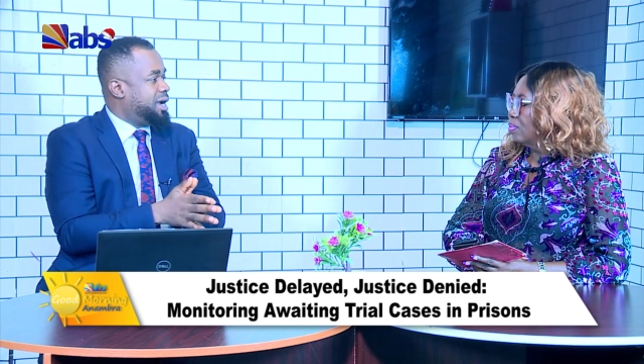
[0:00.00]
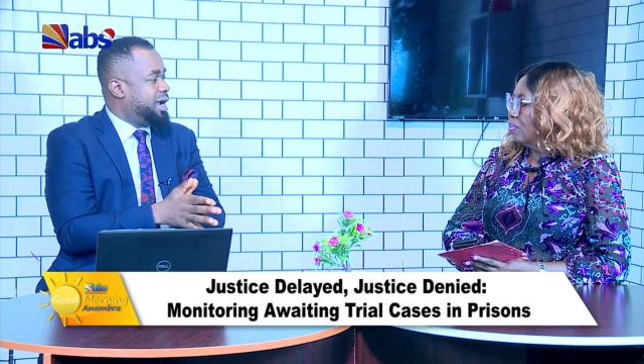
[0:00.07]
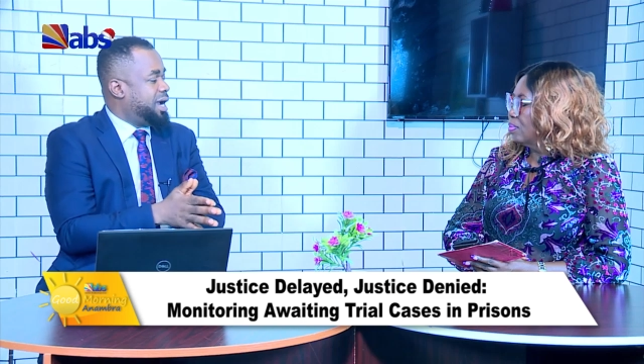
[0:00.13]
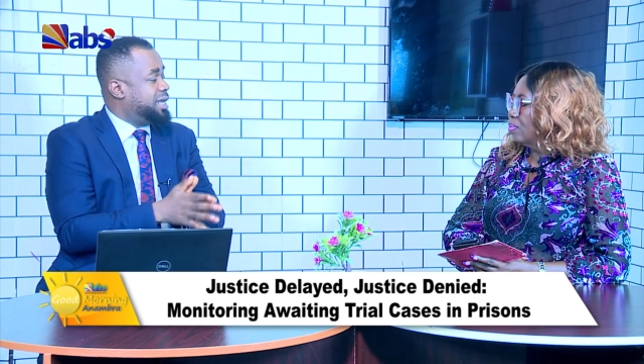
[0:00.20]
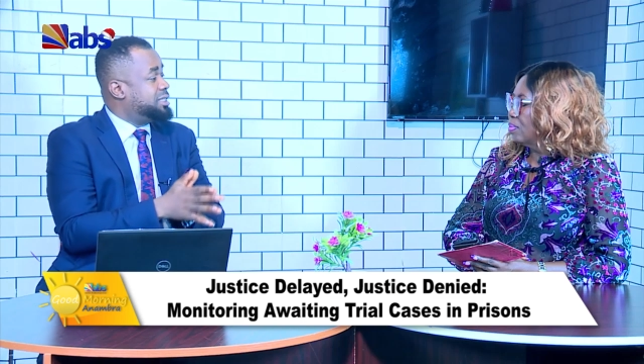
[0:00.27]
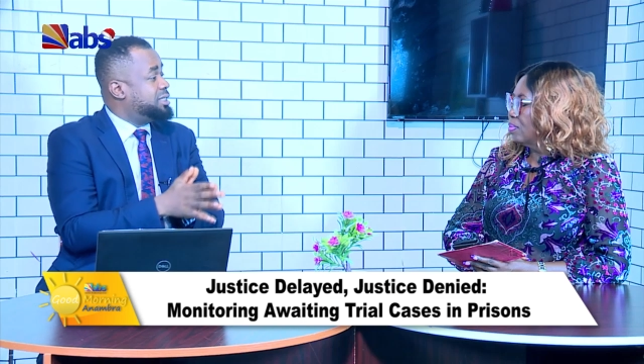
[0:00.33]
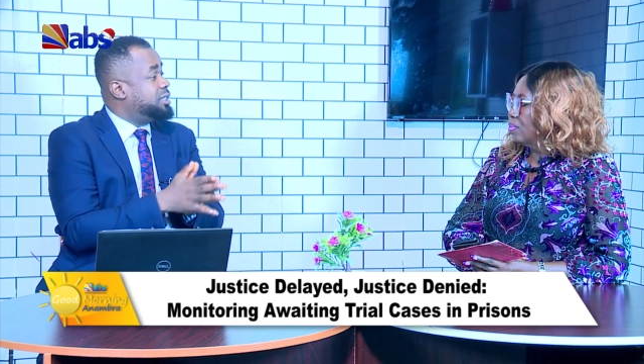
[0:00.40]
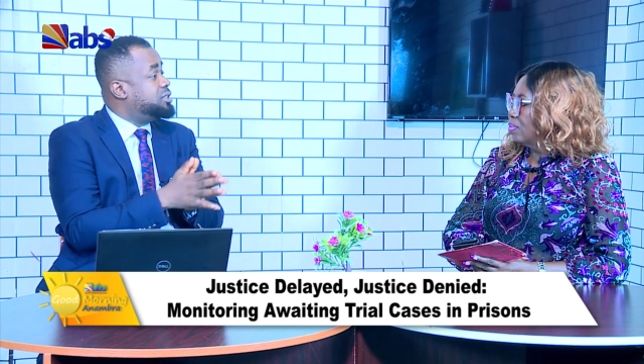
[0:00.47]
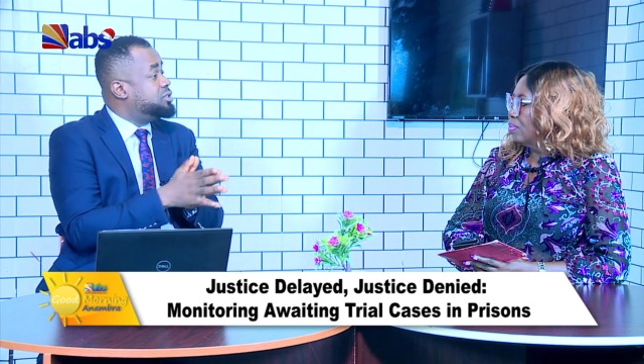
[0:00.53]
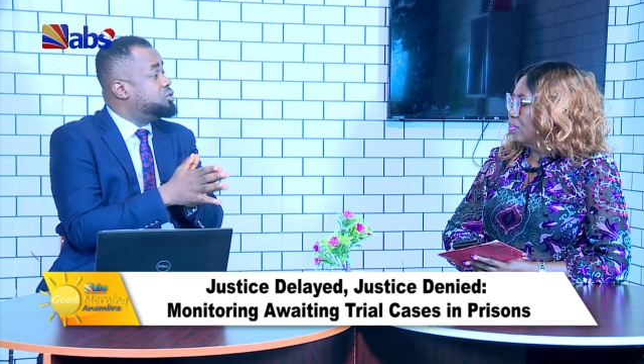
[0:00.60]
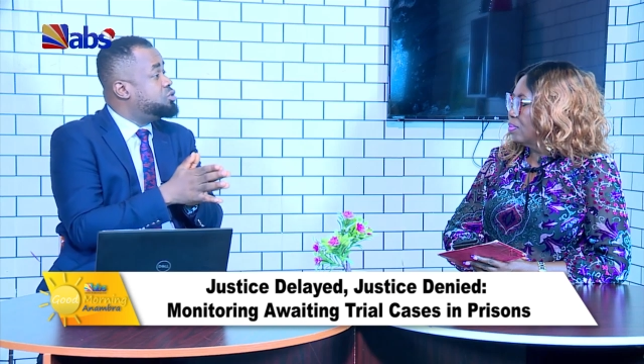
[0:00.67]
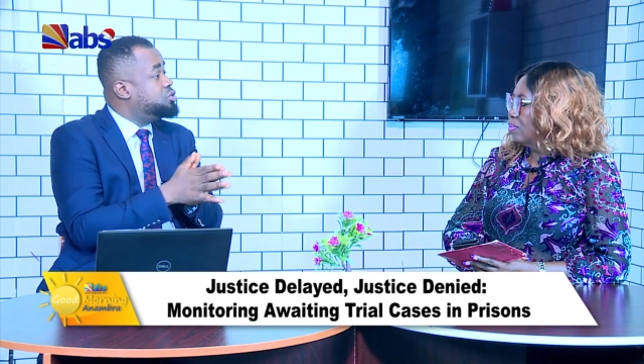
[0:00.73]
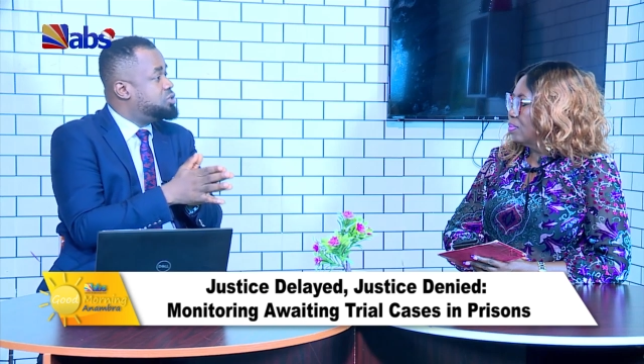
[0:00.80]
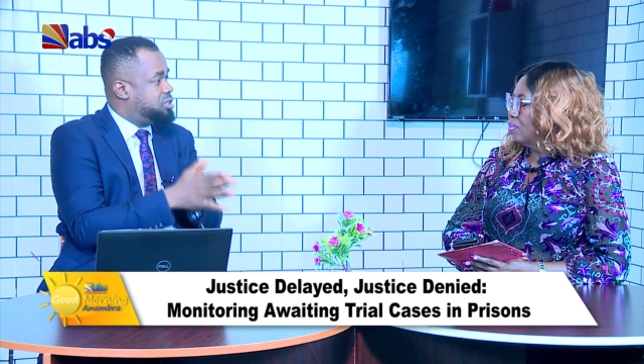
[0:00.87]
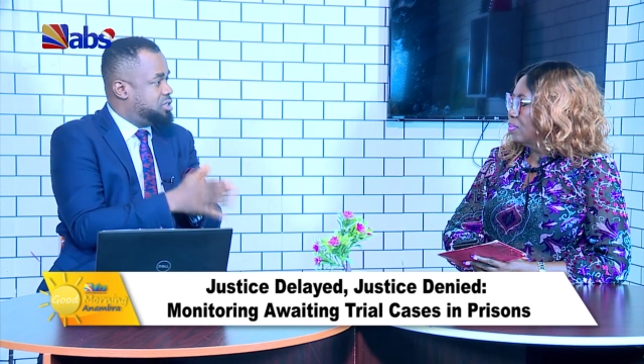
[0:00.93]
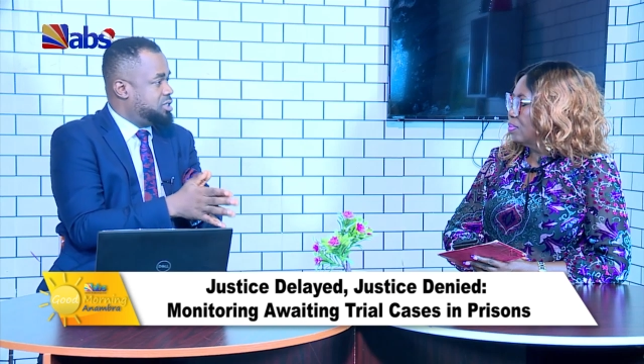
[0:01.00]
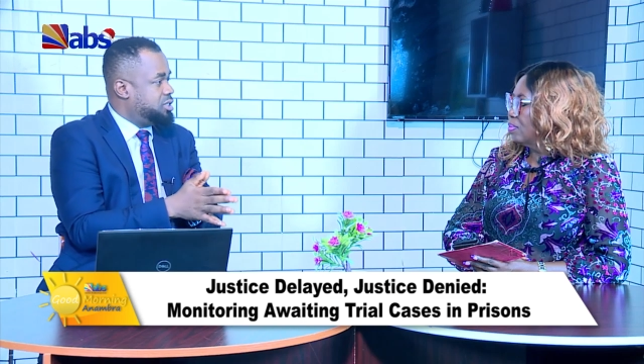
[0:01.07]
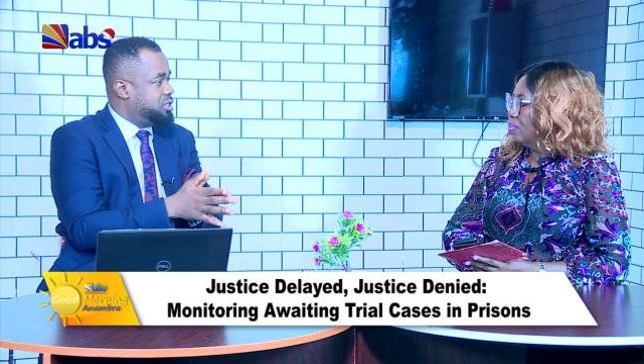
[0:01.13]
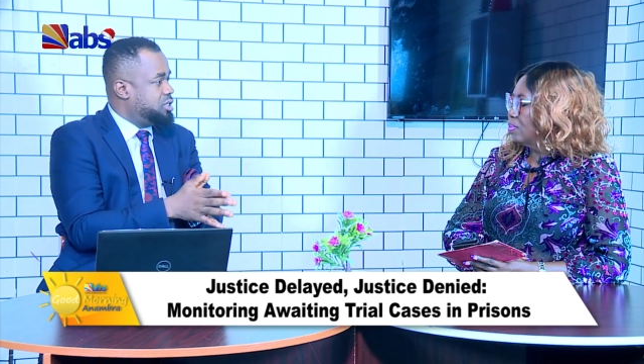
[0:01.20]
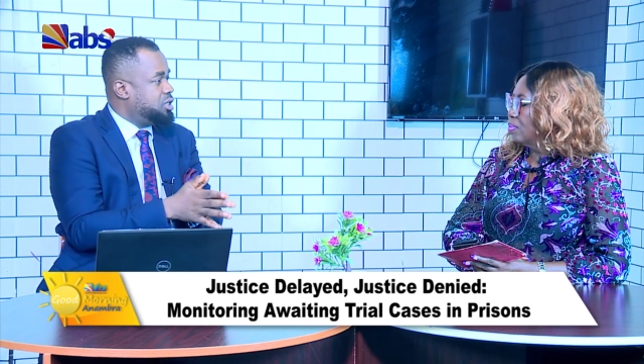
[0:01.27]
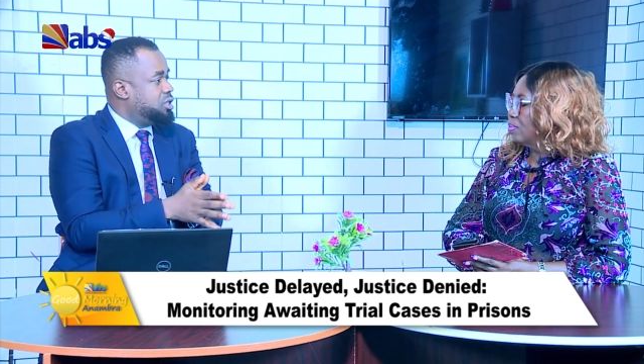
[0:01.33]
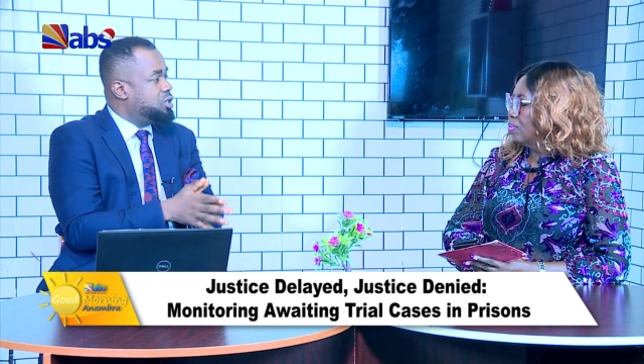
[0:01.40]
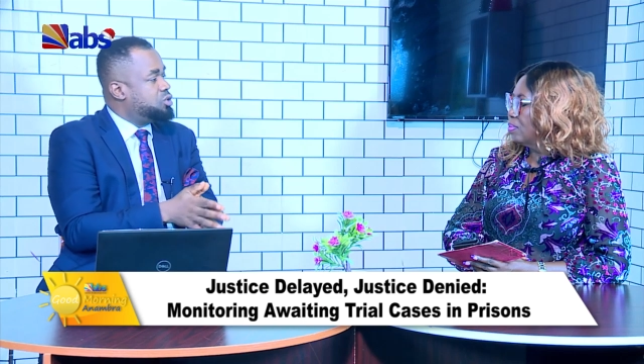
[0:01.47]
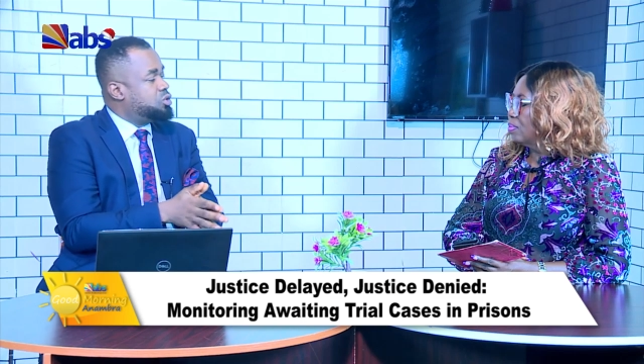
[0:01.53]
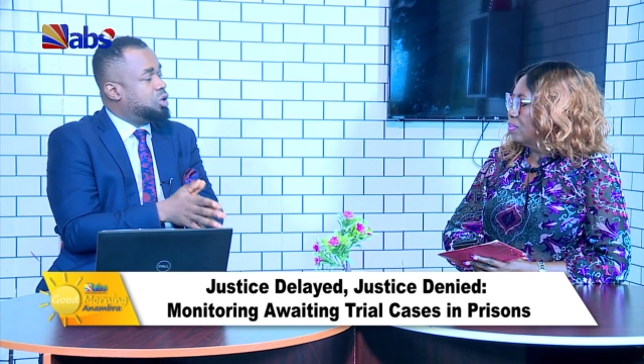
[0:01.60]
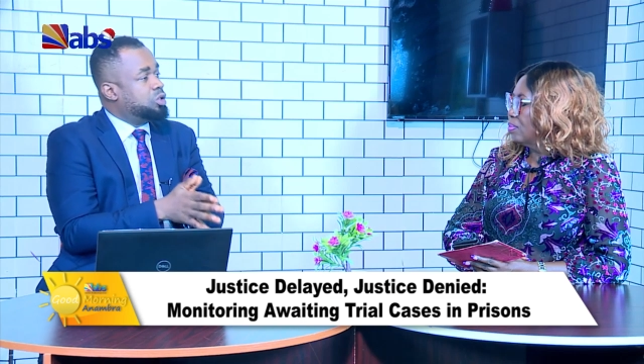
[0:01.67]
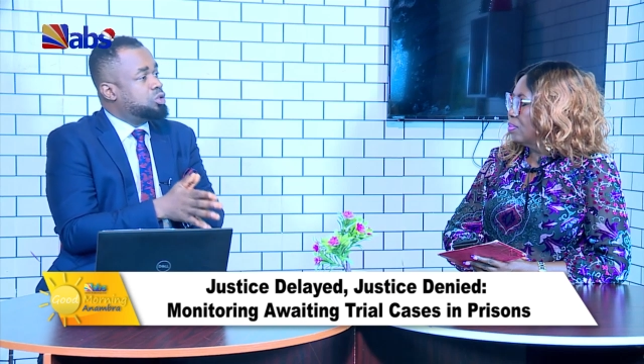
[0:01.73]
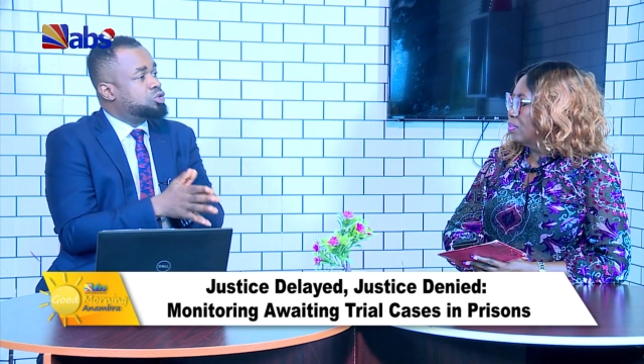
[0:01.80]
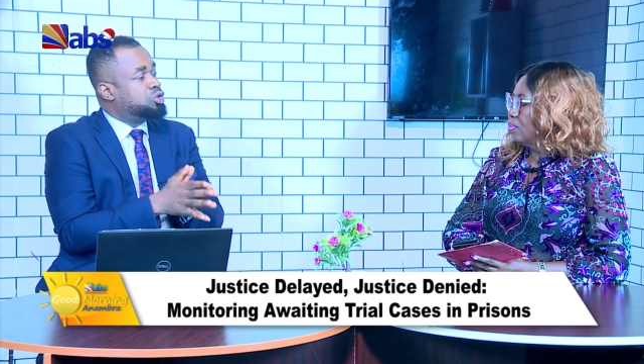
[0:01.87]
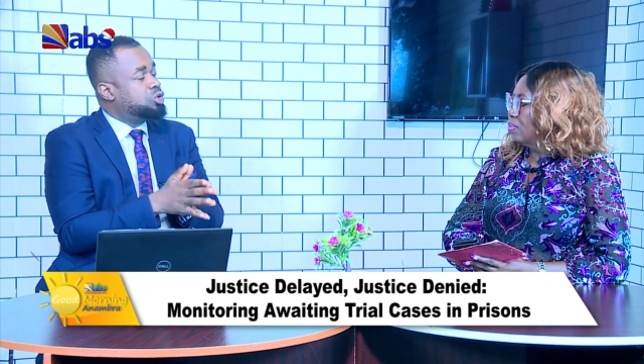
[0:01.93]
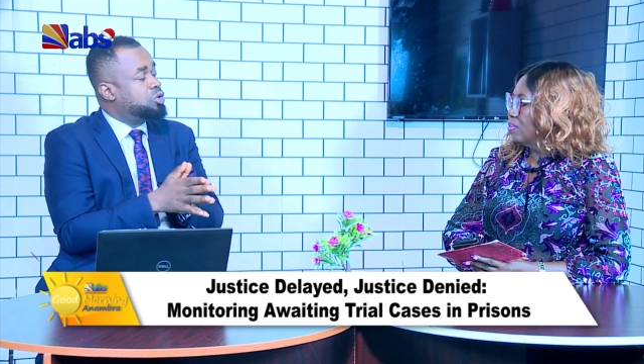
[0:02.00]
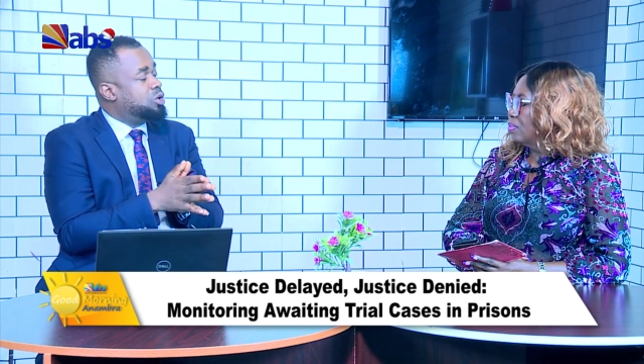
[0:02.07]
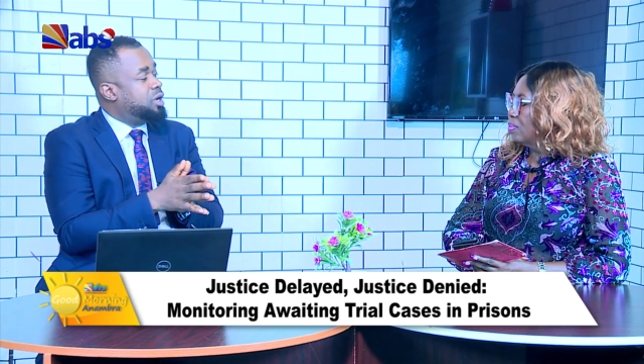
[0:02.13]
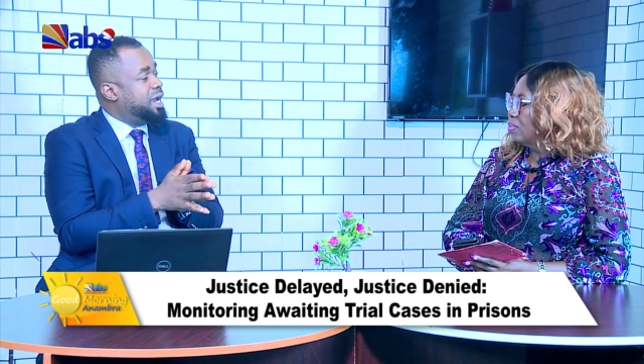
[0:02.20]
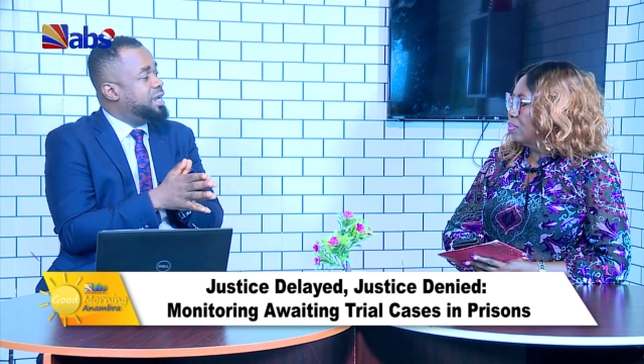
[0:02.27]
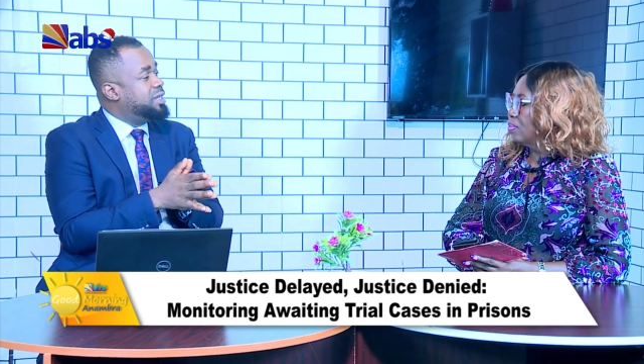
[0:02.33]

has a duty to also